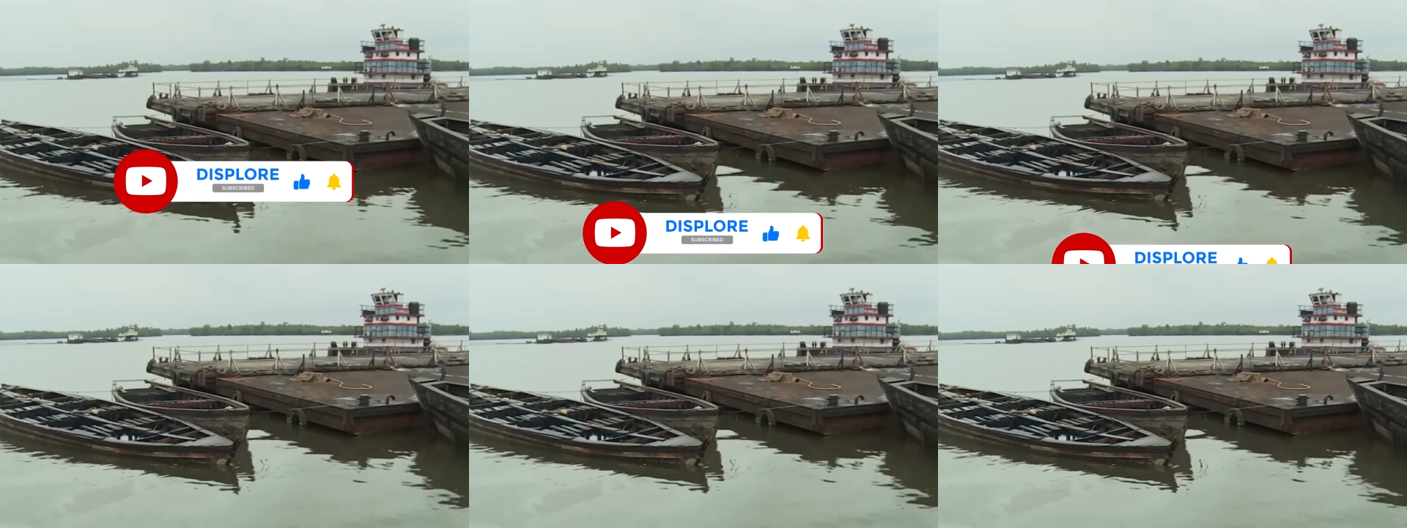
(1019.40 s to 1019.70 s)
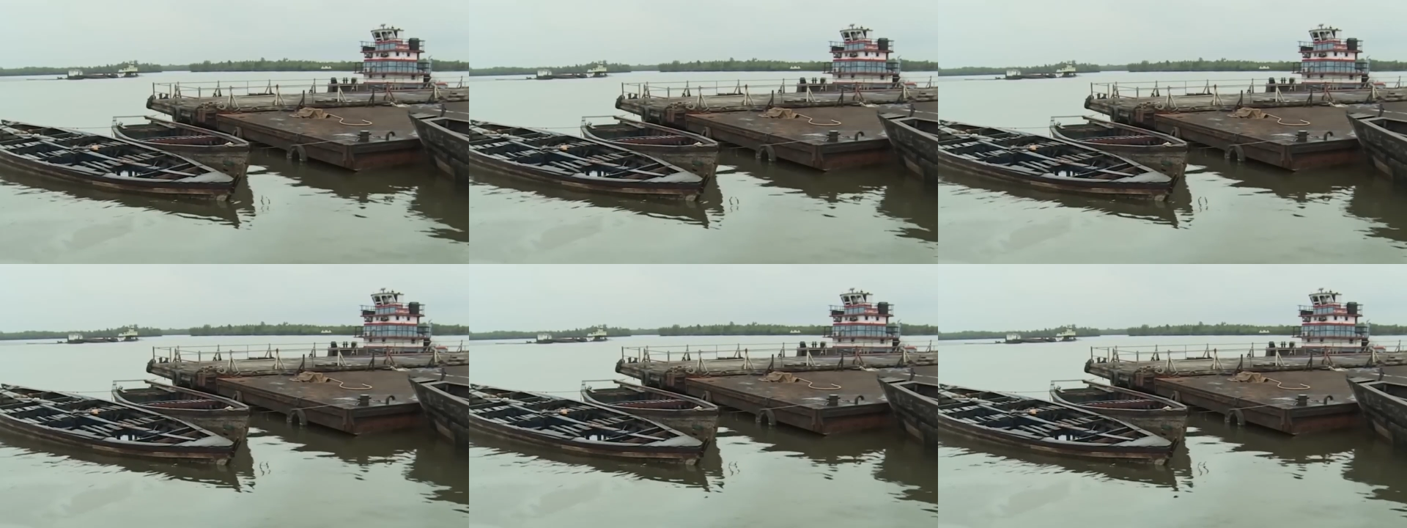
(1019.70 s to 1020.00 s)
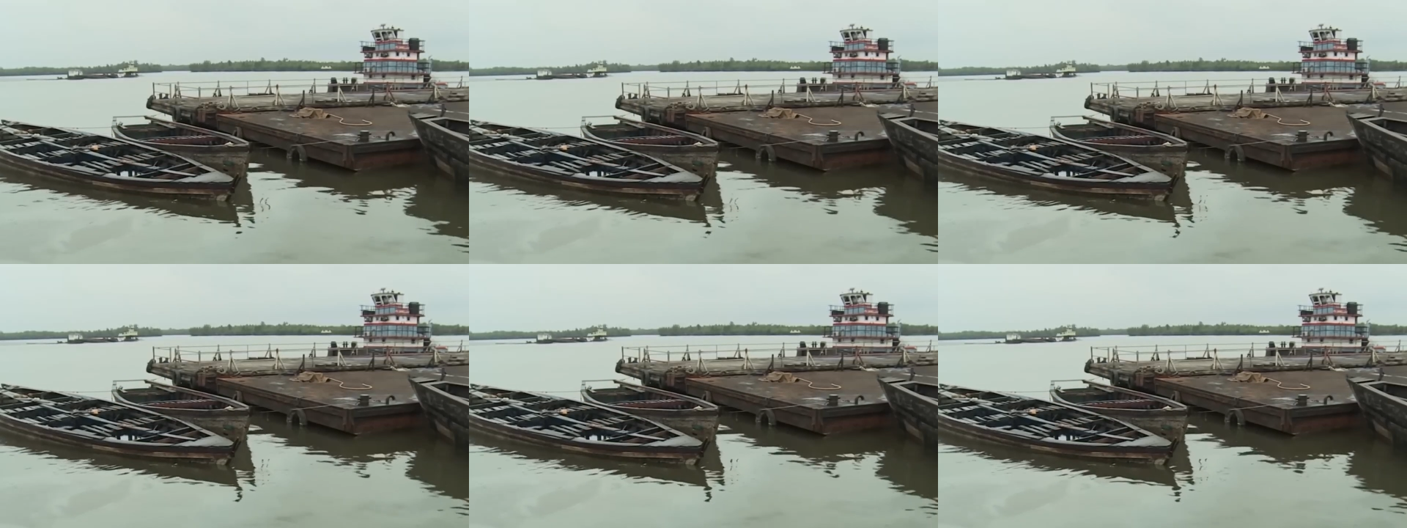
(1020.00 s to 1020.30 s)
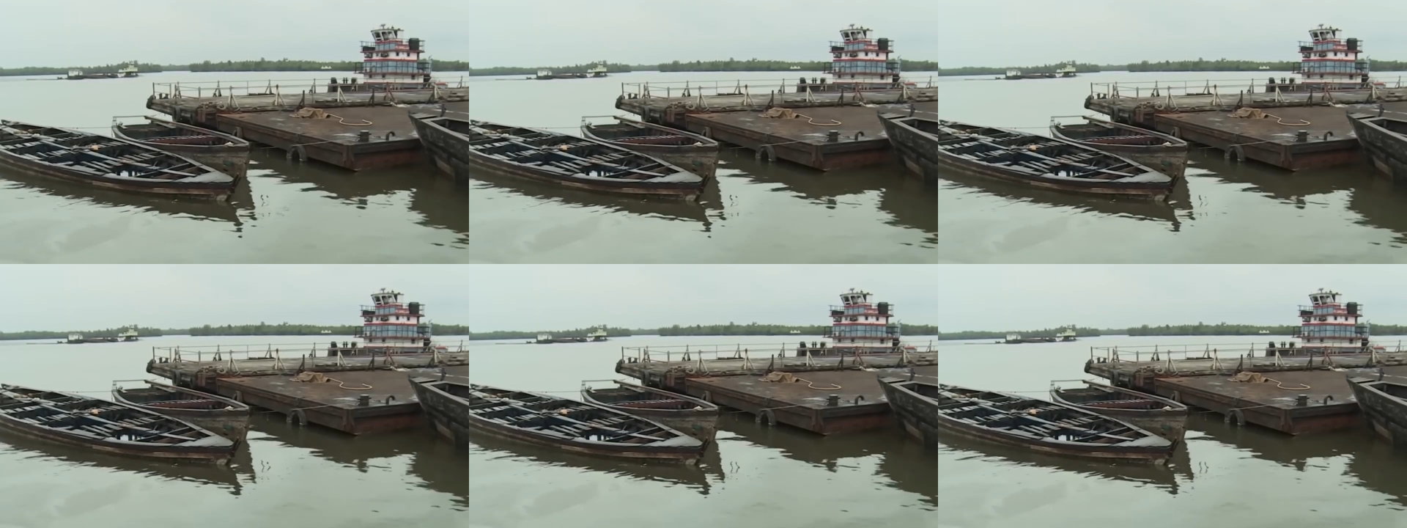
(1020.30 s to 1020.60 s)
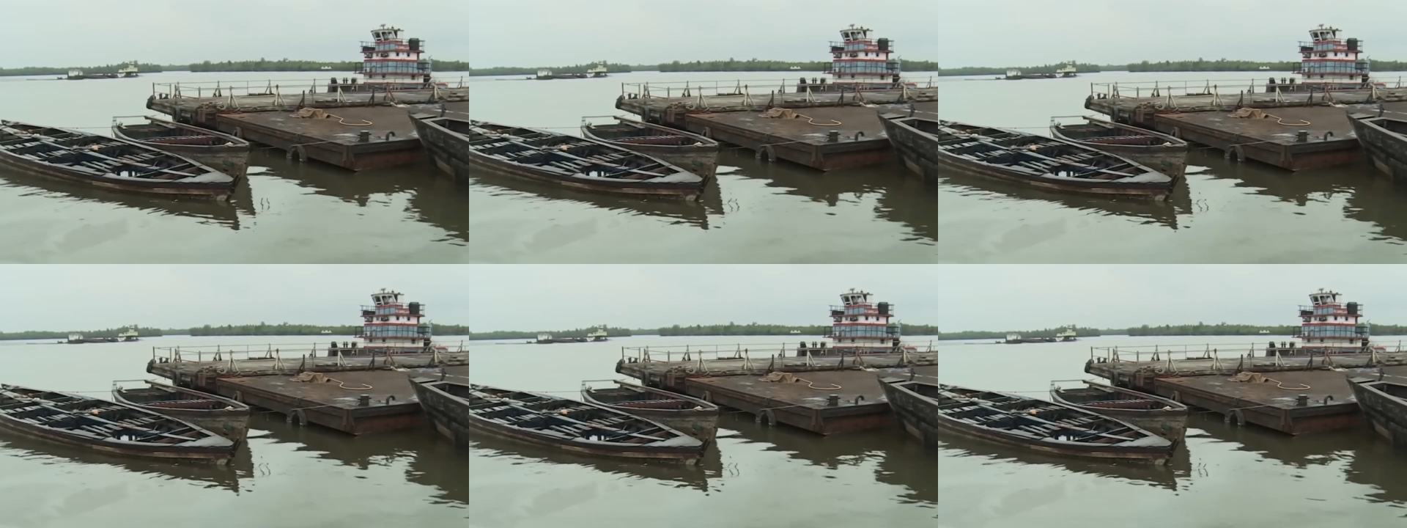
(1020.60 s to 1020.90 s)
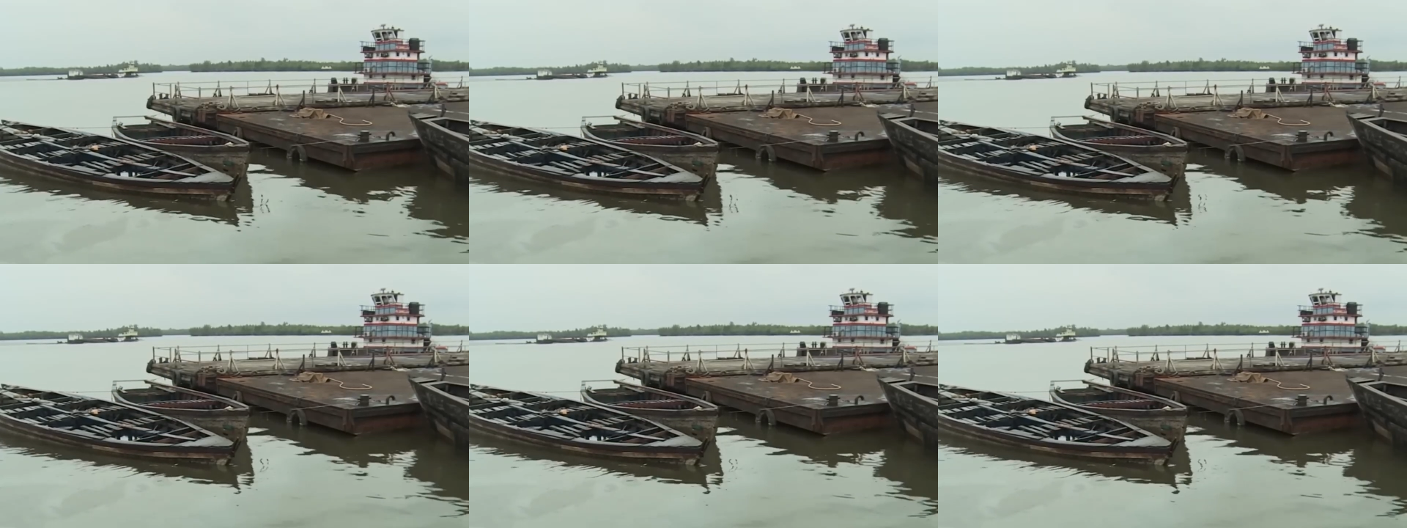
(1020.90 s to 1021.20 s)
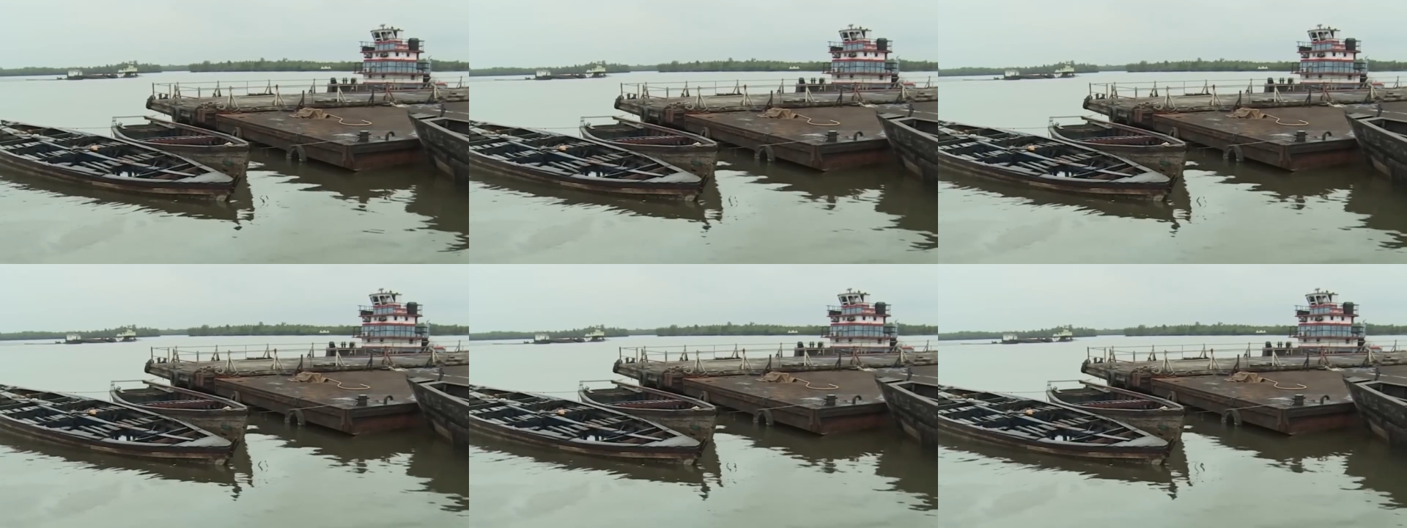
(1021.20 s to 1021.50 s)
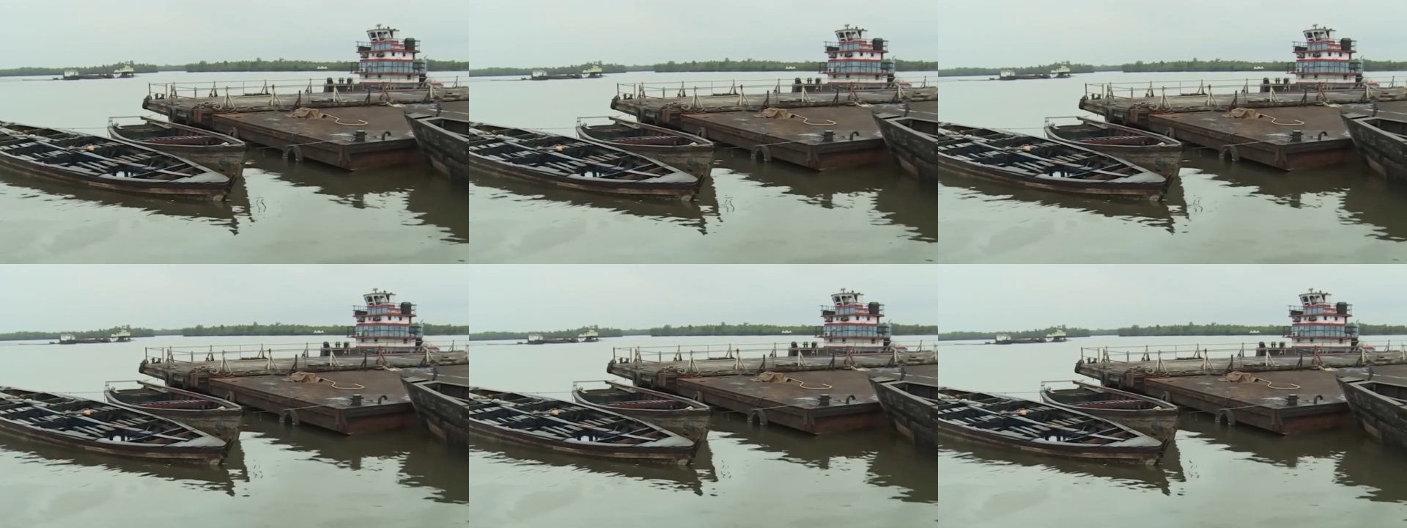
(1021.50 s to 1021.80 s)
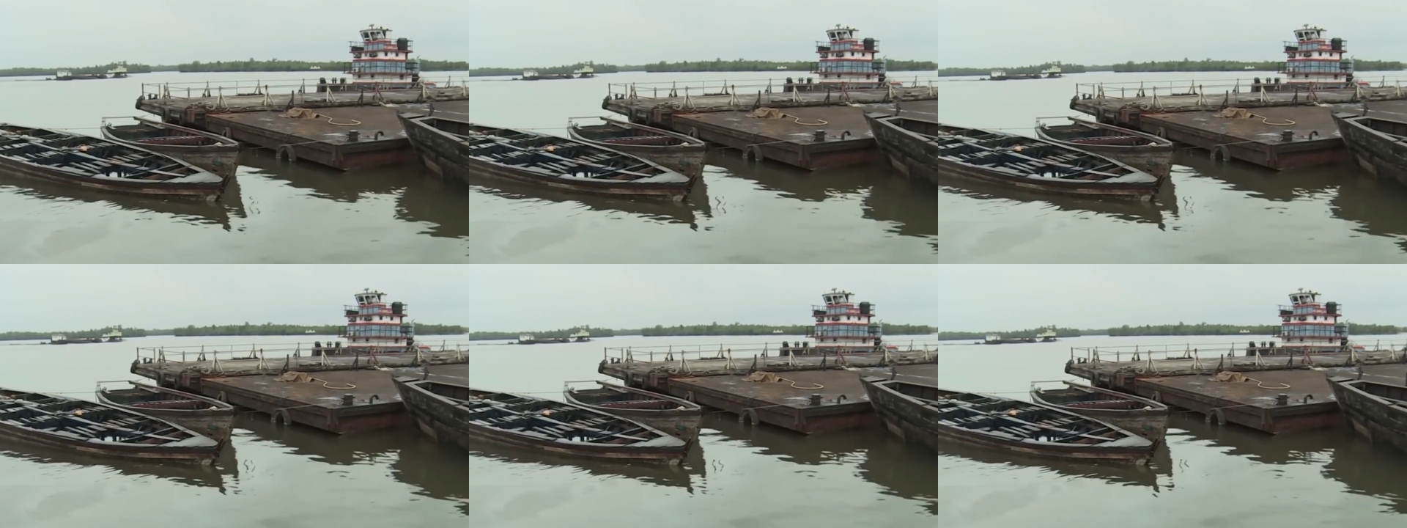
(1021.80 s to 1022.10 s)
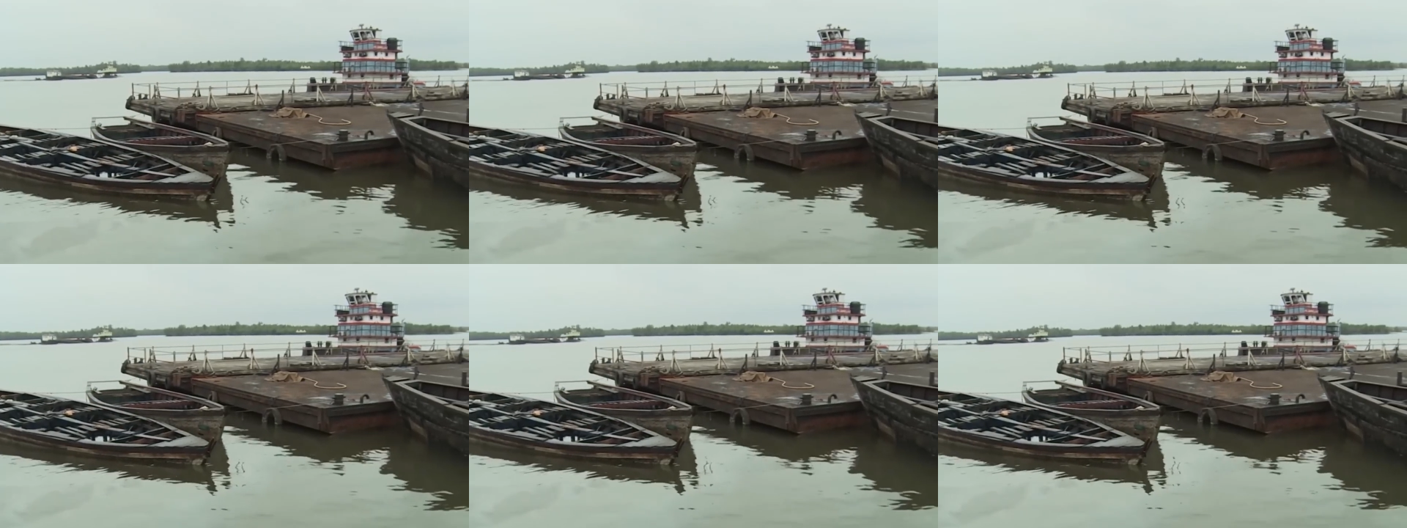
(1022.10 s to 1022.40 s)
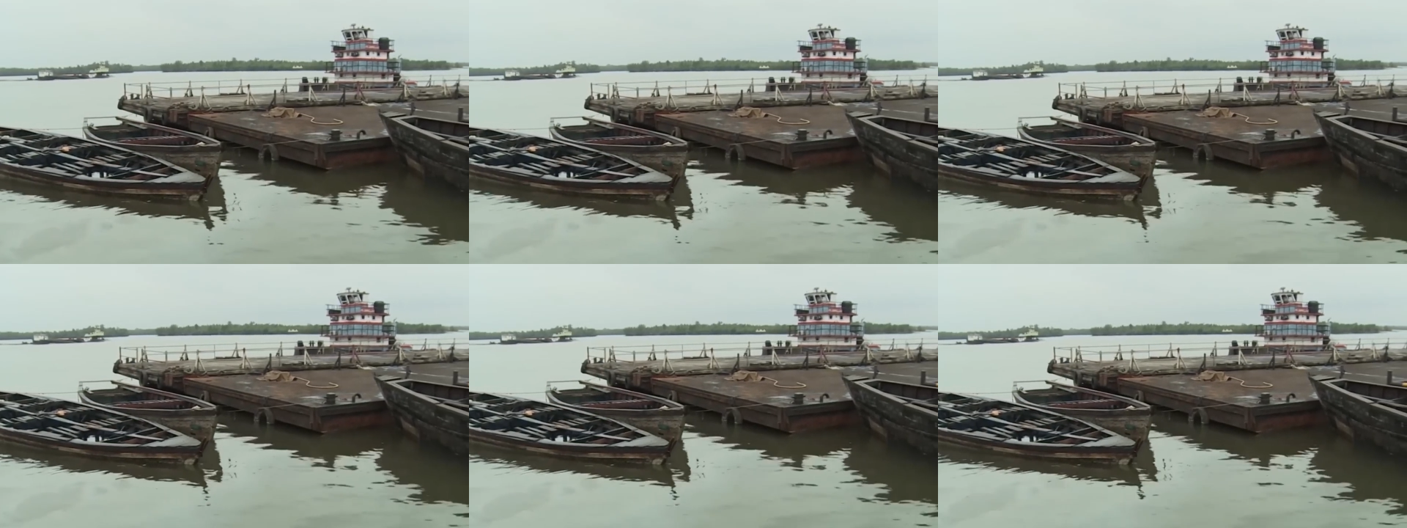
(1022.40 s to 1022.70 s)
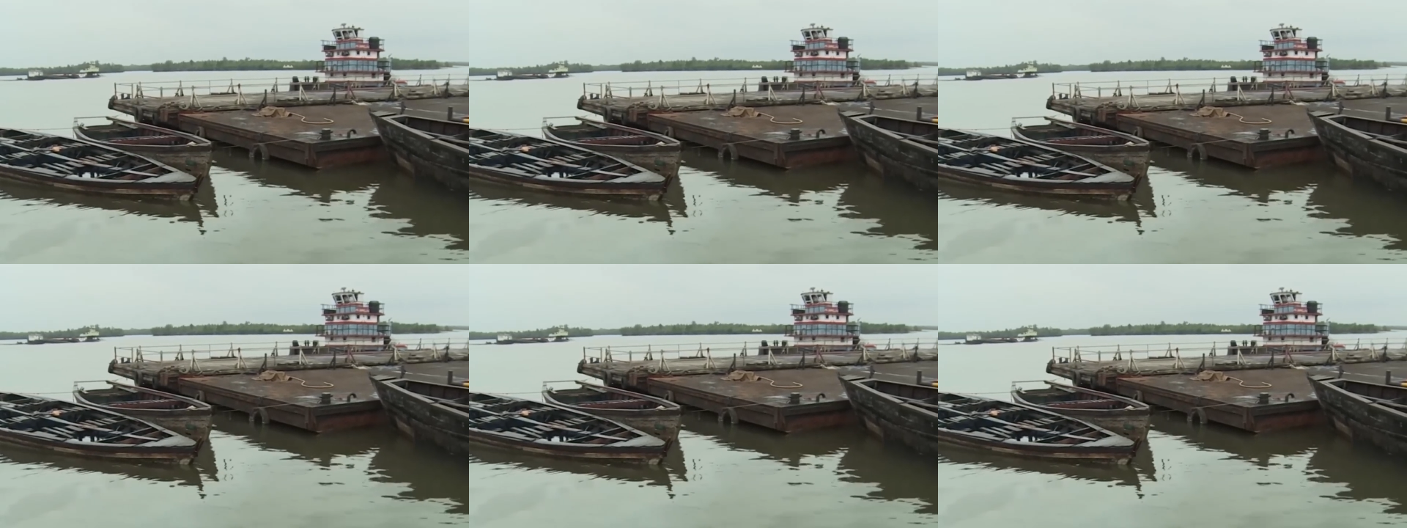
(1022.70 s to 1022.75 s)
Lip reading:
(no speaker visible)